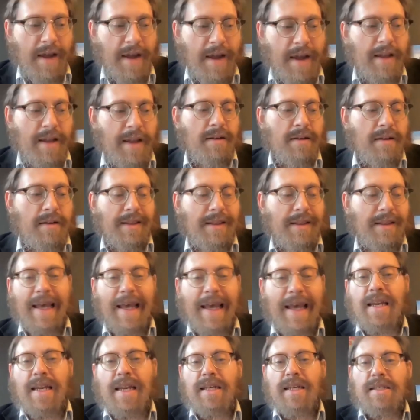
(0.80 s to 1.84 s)

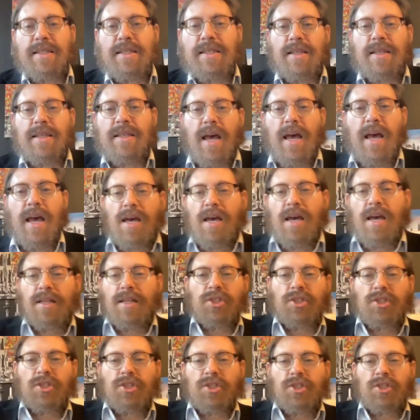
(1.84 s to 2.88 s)
ladies and
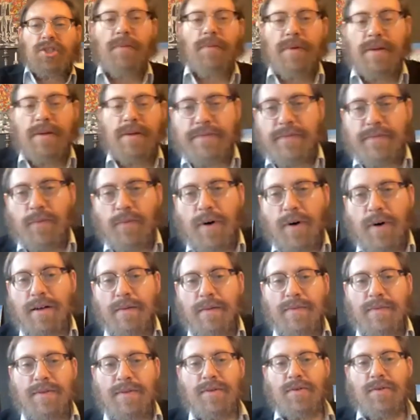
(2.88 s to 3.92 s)
gentlemen,
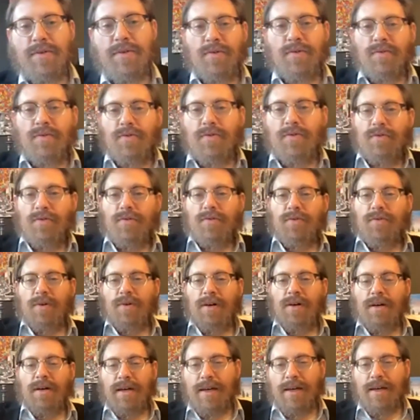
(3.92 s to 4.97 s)
welcome
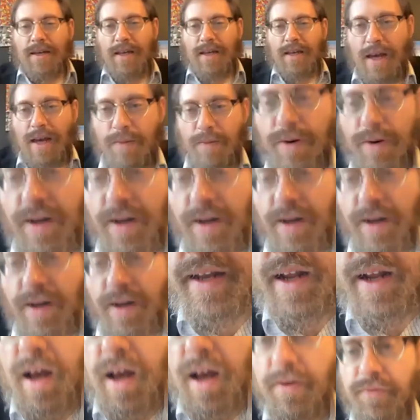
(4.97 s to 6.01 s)
to Kabbalah
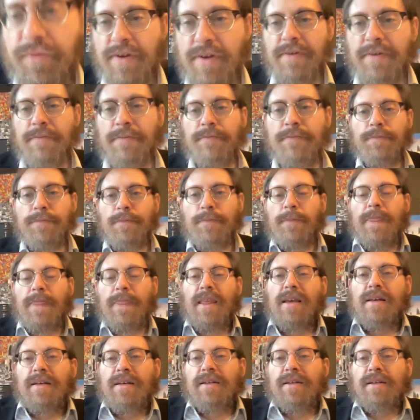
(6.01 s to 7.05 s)
and Coffee.
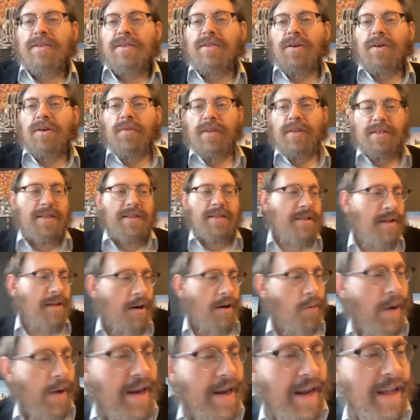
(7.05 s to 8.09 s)
So, this is our
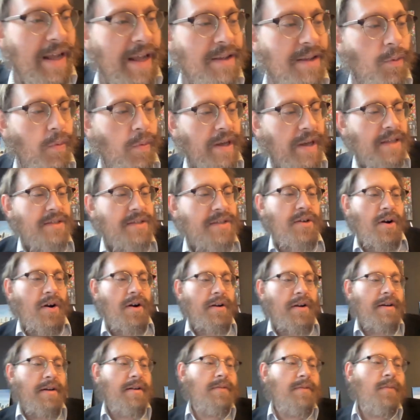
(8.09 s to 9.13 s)
way to get the week
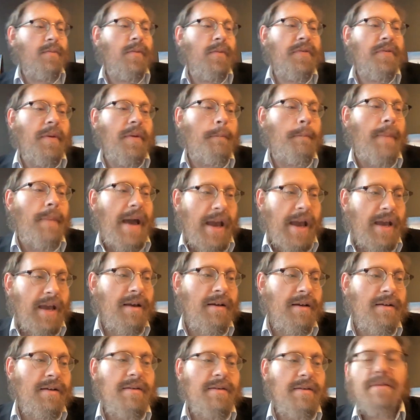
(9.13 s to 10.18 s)
started with a
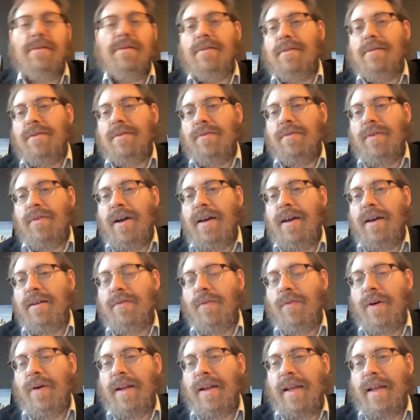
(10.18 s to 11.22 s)
bang, right?
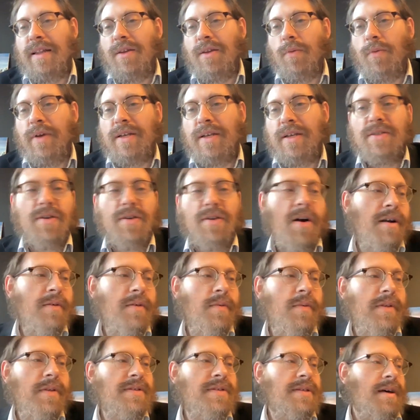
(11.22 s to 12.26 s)
Way to get the week started
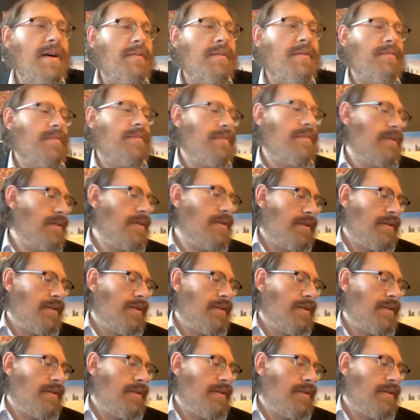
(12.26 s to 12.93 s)
with some